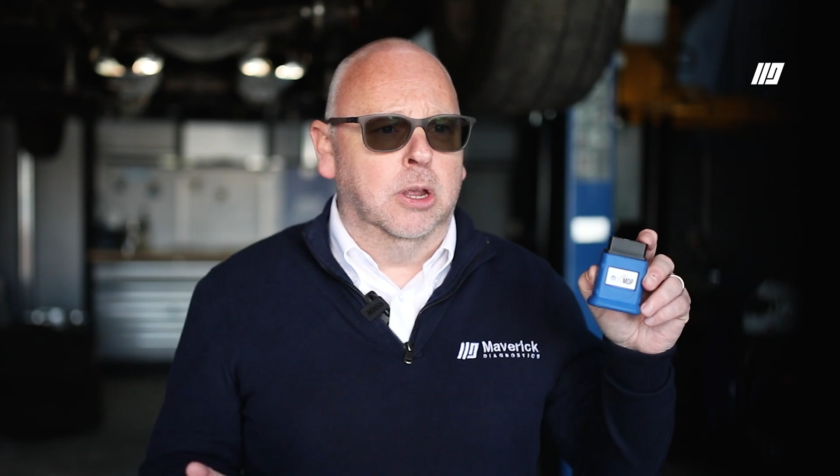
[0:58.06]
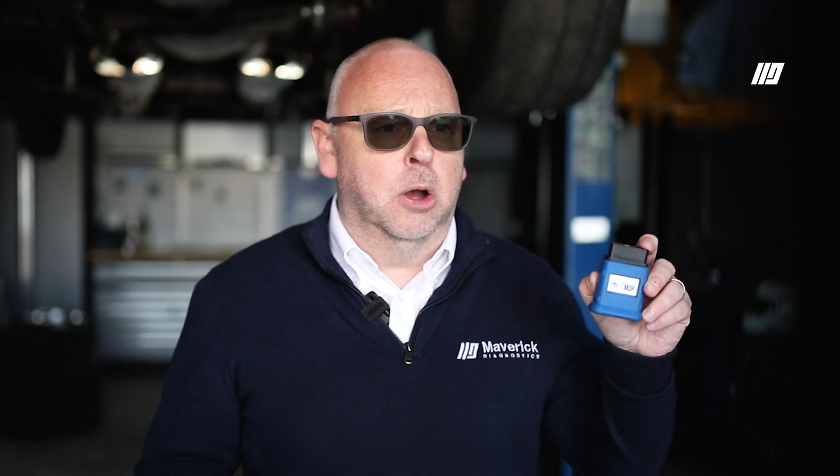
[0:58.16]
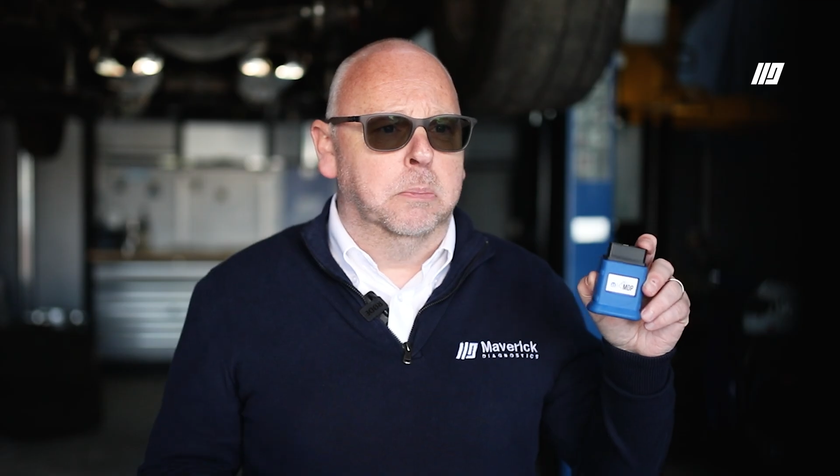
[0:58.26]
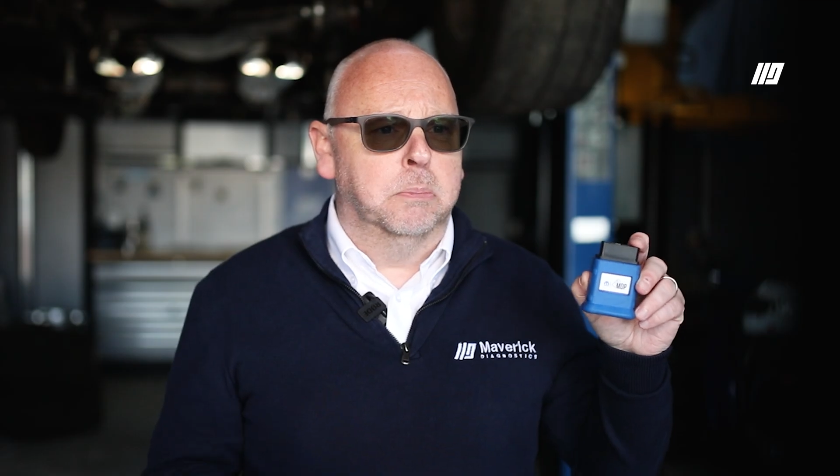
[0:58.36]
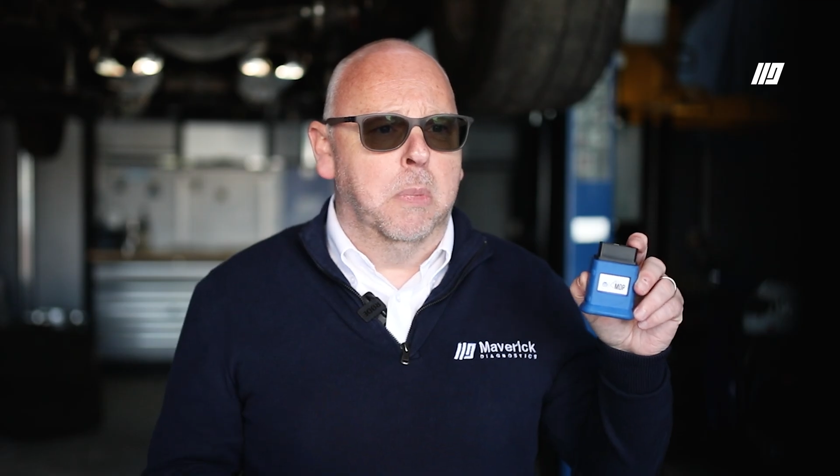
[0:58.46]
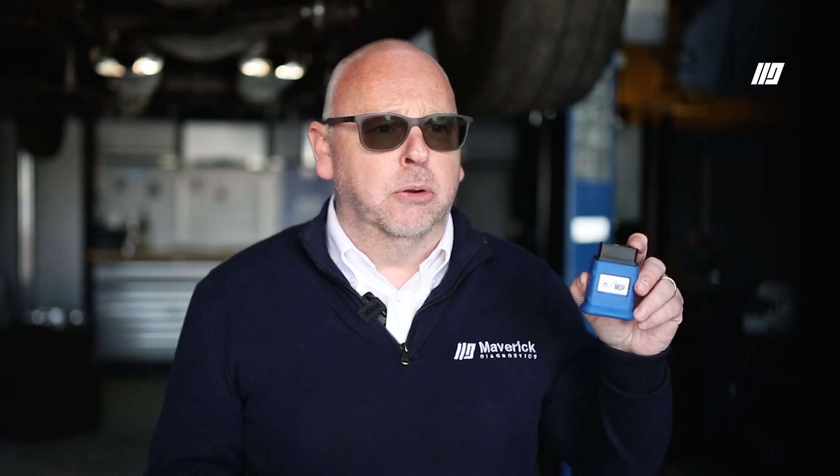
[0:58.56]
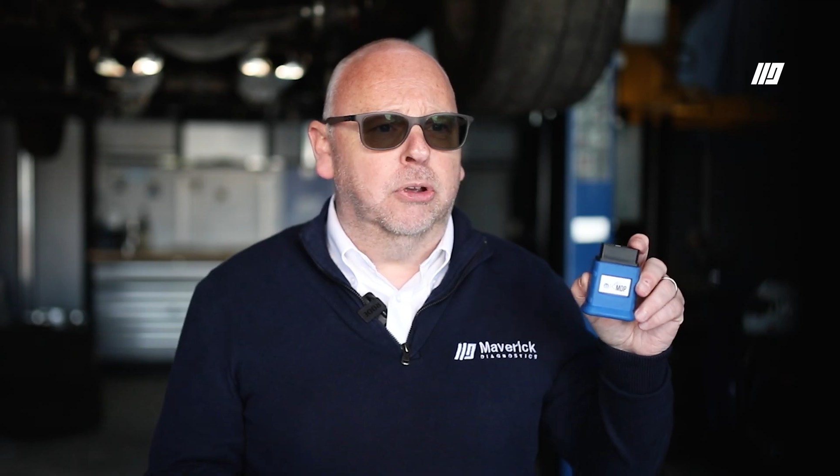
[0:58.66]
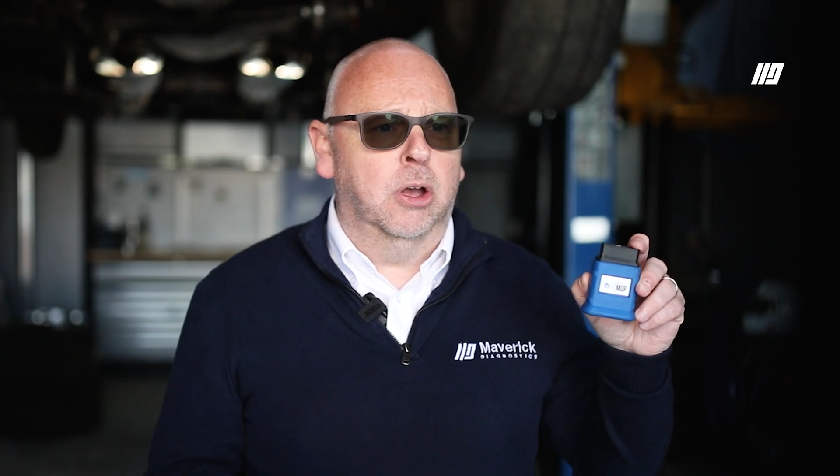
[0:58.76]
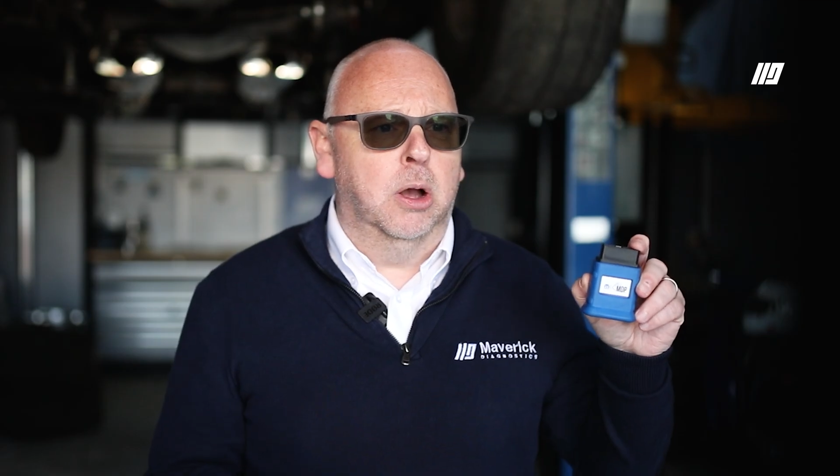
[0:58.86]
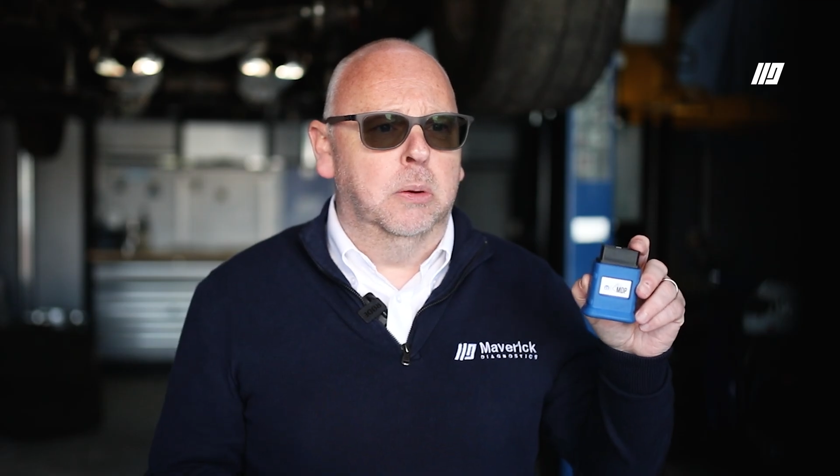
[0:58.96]
your
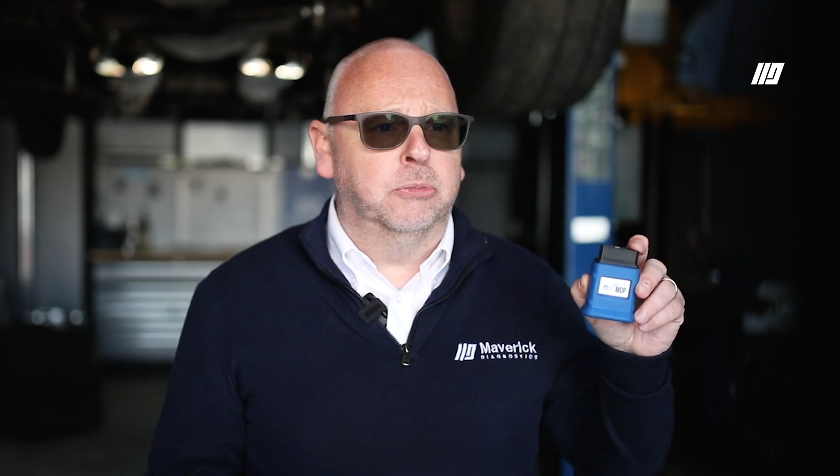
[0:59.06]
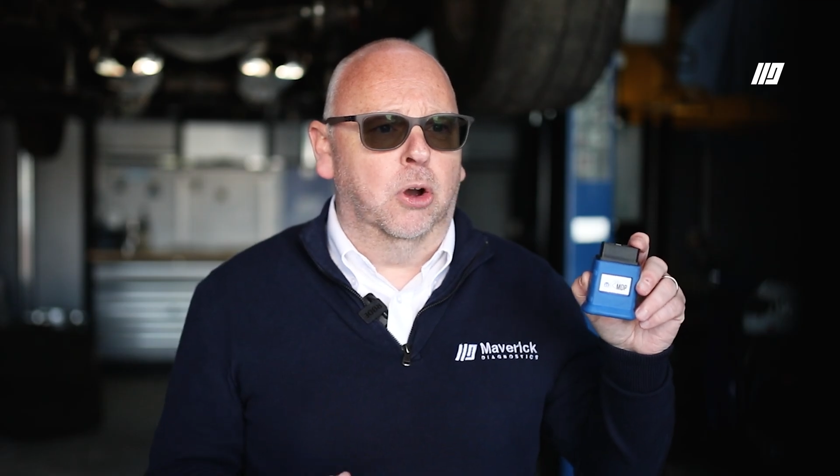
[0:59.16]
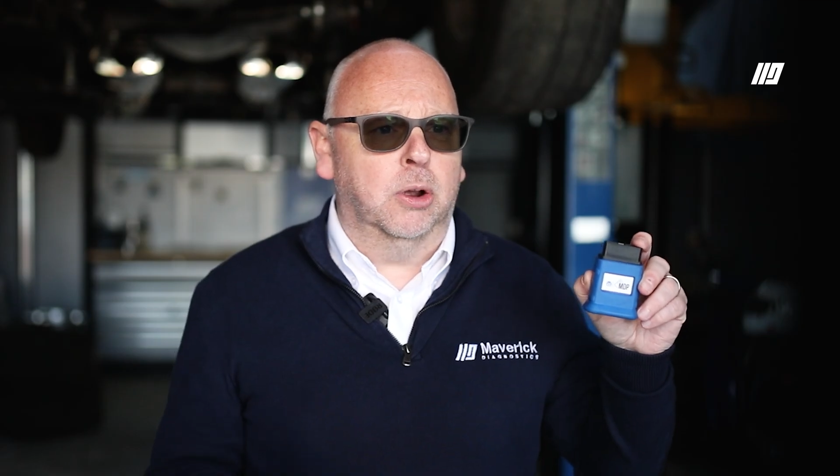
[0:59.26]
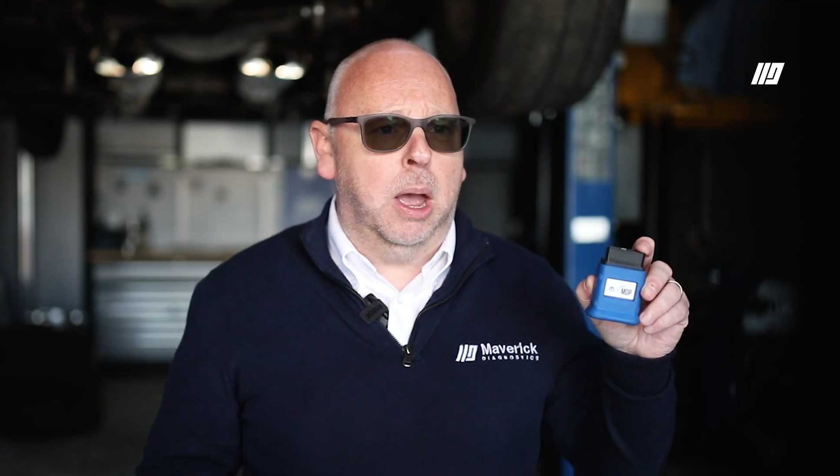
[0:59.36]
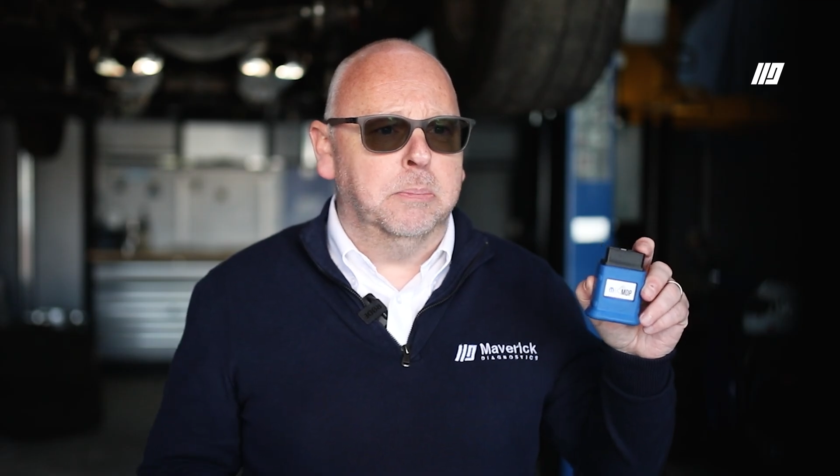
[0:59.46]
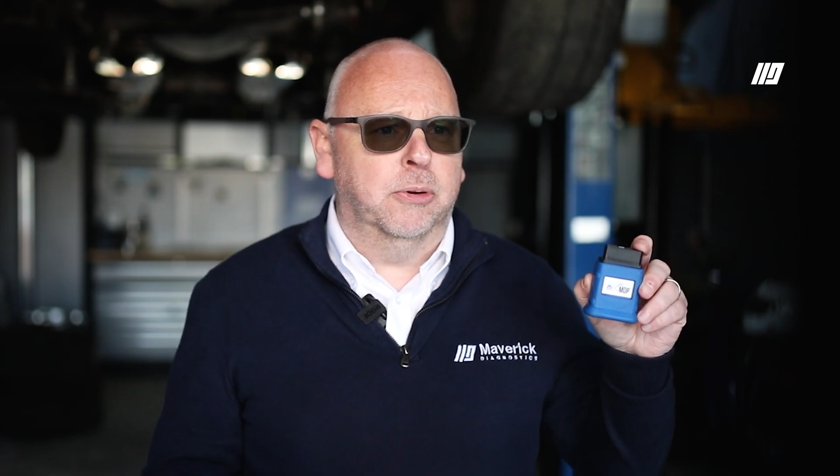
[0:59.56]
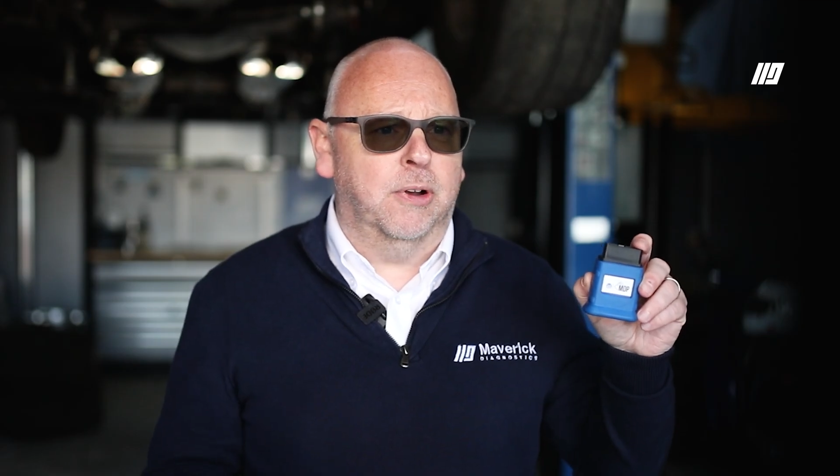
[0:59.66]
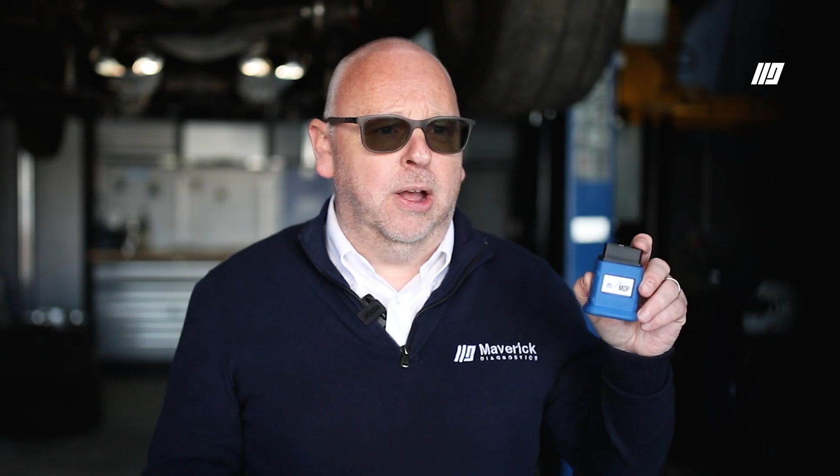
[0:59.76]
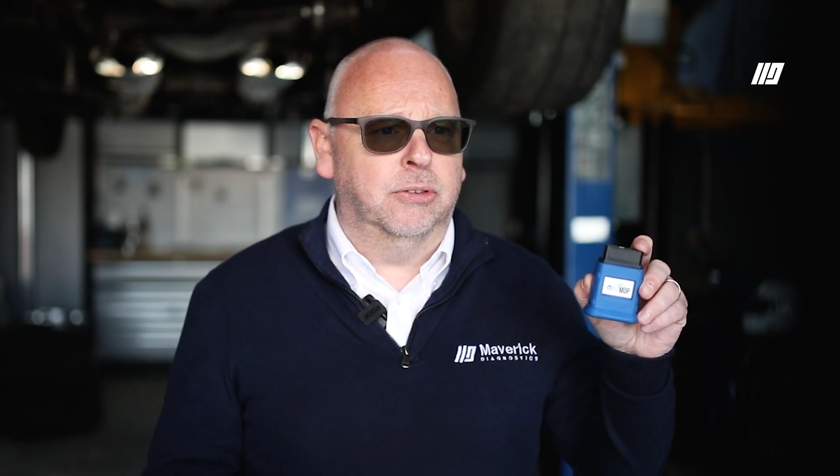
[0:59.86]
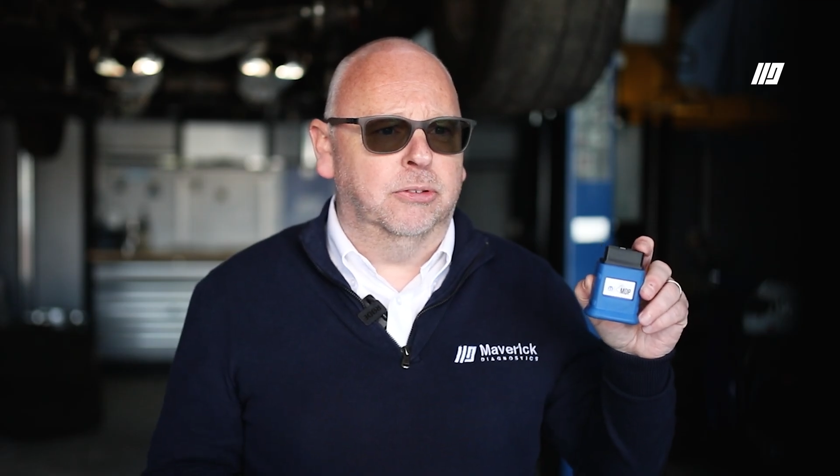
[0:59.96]
motorhomes, your camper
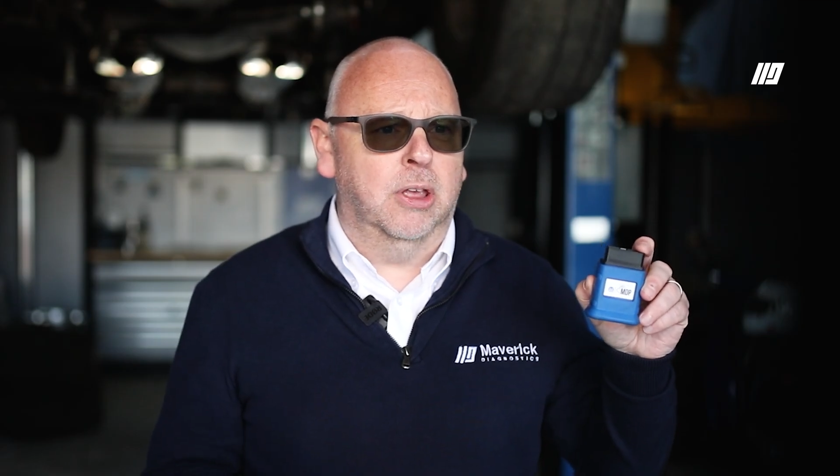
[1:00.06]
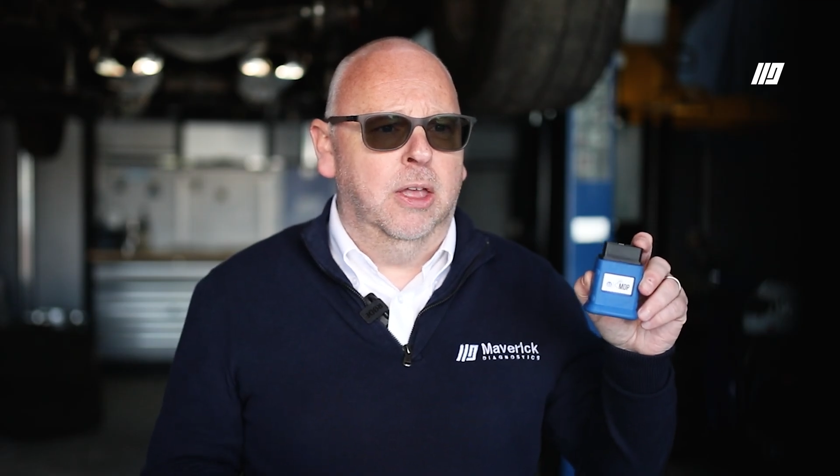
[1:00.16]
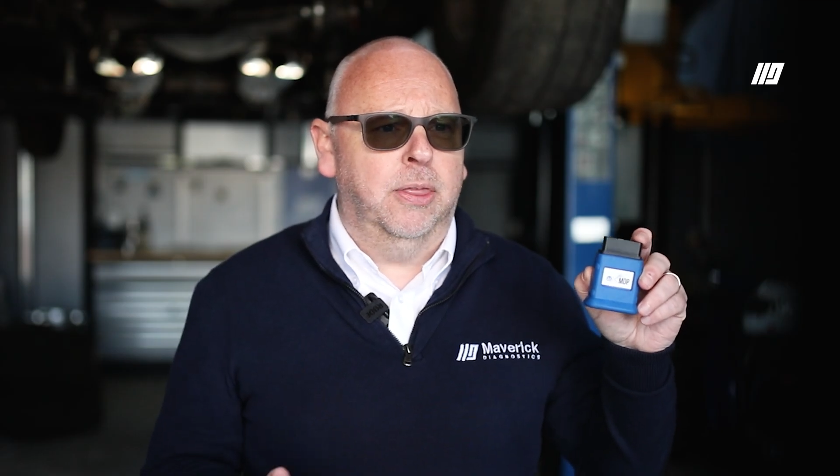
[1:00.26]
vans,